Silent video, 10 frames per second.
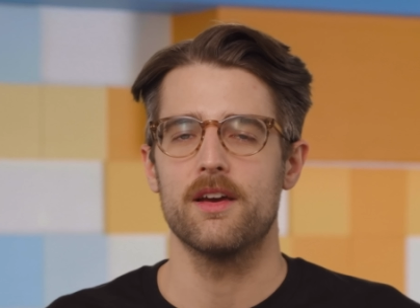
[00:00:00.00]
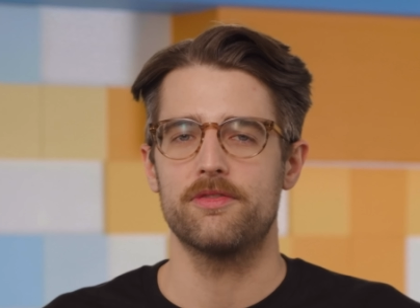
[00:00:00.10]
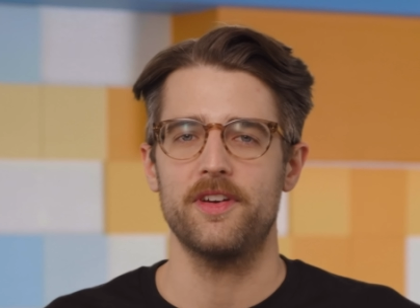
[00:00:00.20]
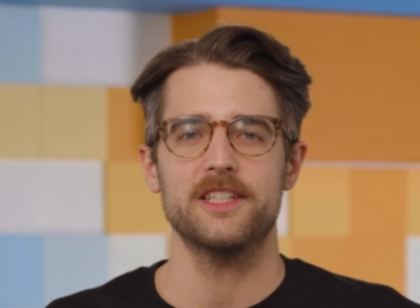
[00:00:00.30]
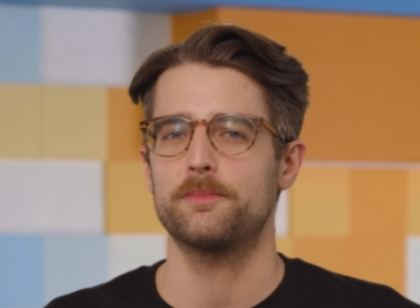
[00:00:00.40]

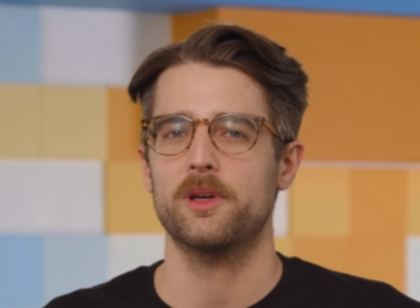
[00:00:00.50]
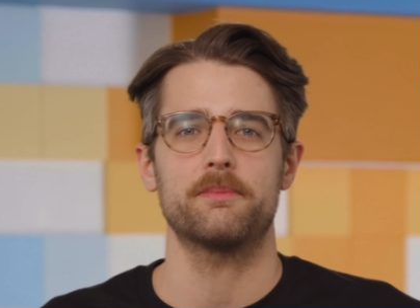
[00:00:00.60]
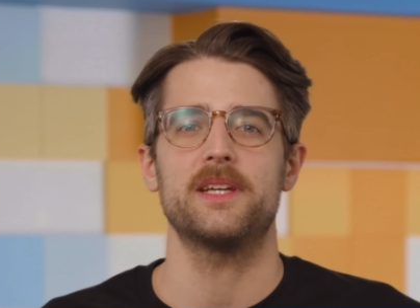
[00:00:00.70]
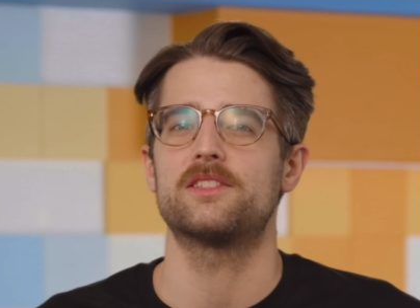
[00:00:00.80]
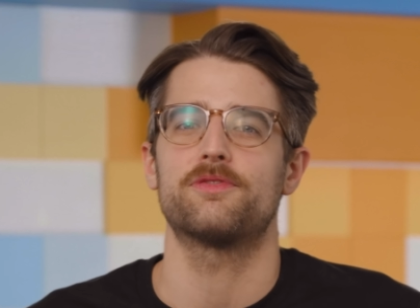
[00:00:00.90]
Facebook
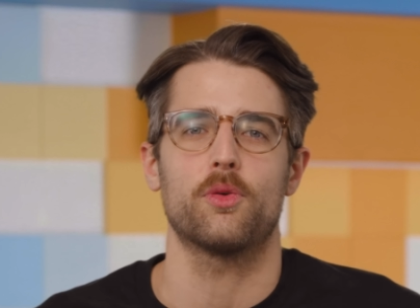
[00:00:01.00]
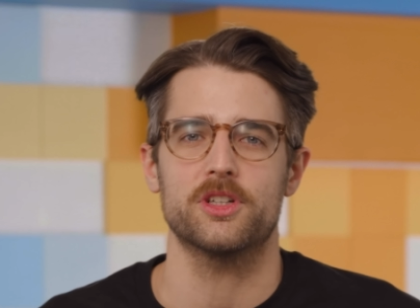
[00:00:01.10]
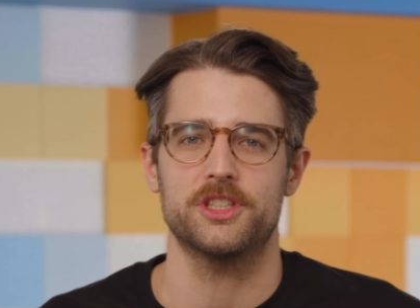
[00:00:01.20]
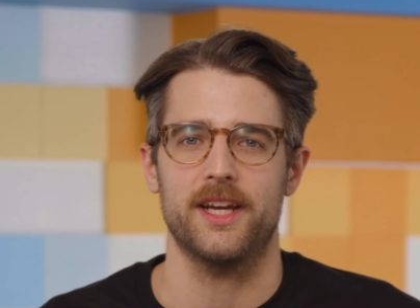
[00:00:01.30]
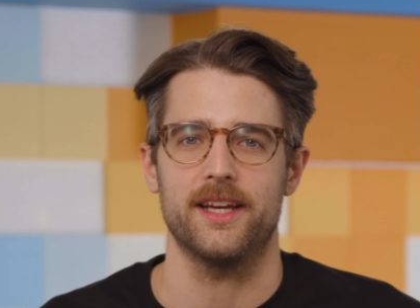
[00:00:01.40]
meets
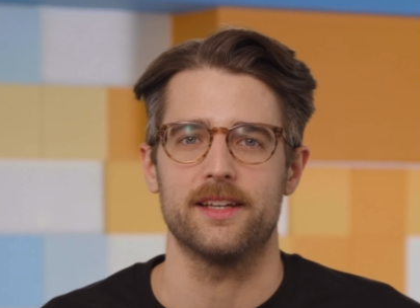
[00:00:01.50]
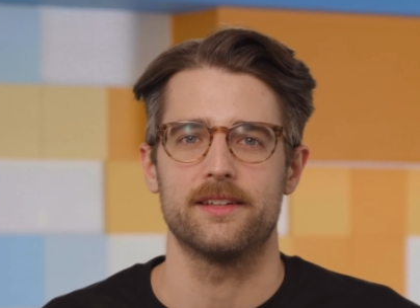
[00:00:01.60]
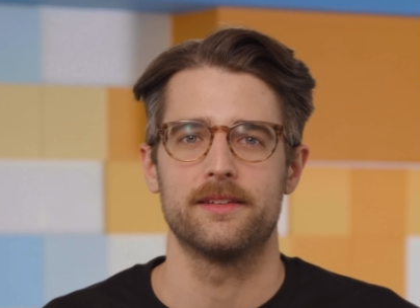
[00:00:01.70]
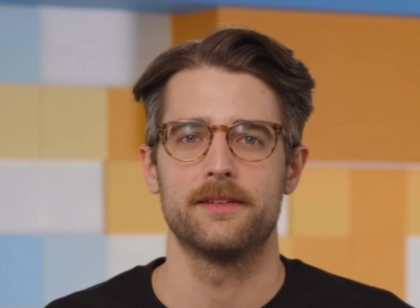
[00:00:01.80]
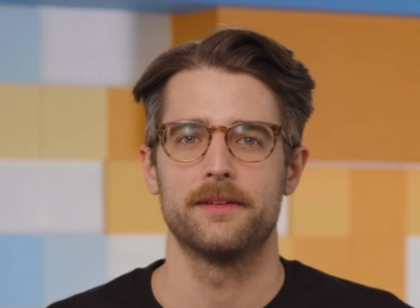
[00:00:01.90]
4chan
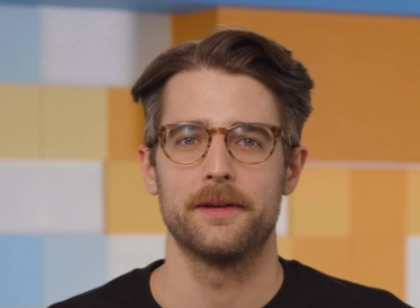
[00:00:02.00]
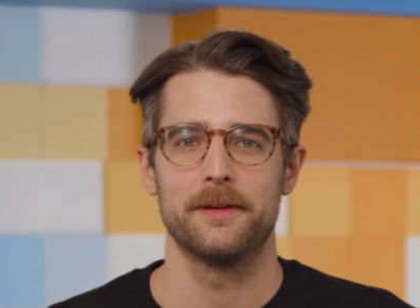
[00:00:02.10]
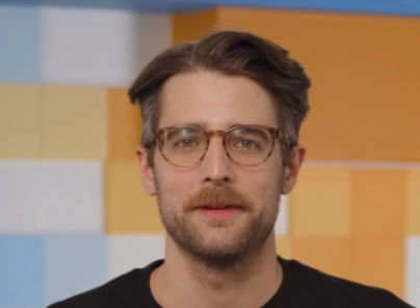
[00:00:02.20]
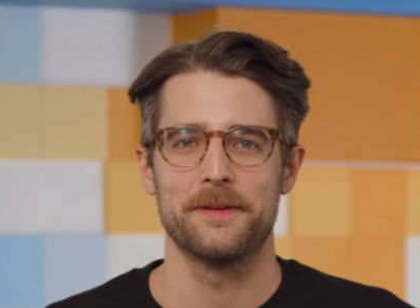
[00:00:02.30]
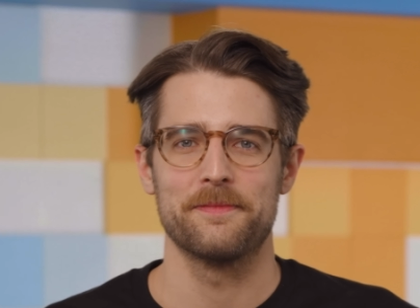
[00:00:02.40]

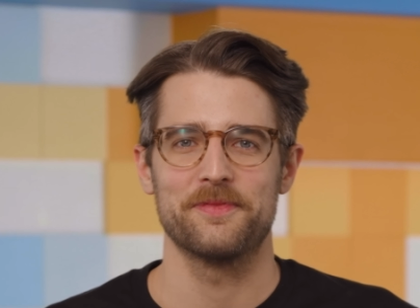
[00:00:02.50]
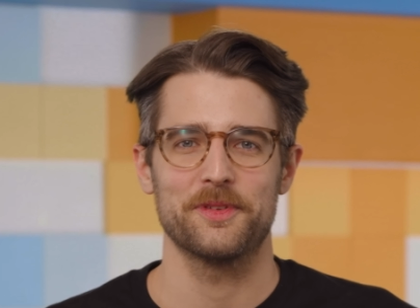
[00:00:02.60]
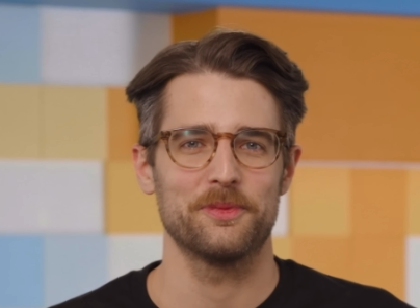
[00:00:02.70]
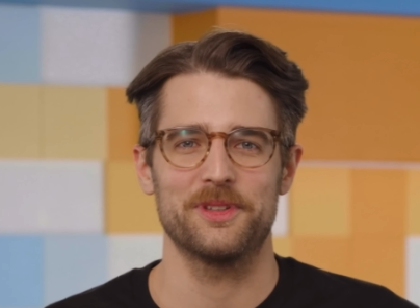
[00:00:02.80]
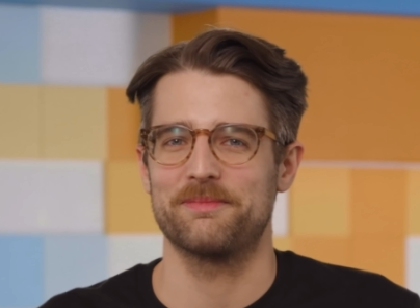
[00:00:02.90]

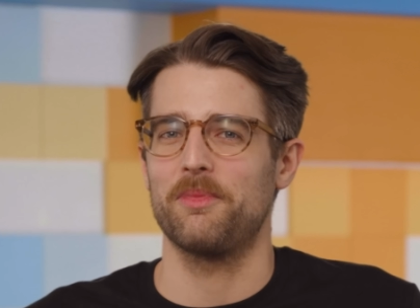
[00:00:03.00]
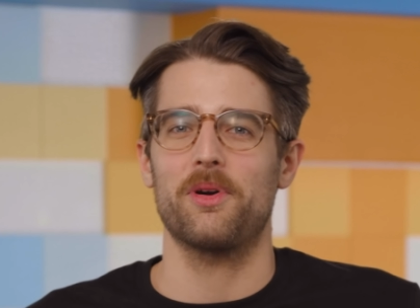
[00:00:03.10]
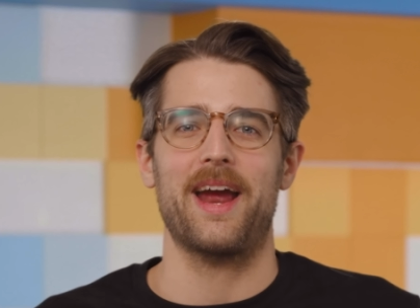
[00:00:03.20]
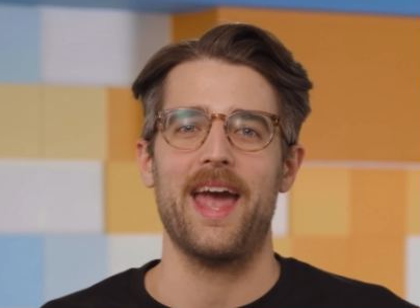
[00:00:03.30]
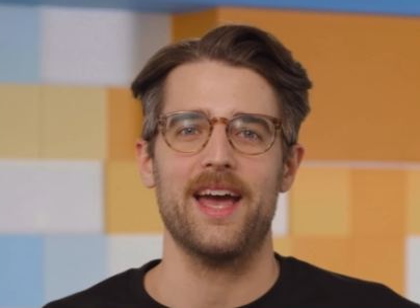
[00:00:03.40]
with
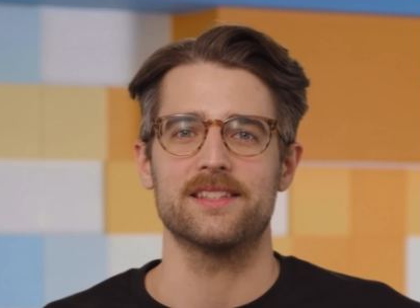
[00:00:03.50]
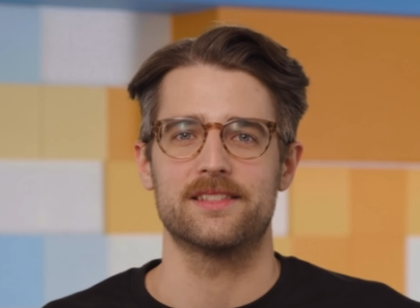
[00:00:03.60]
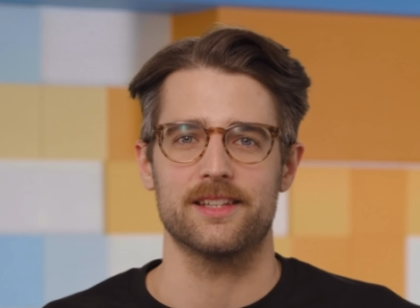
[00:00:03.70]
more ads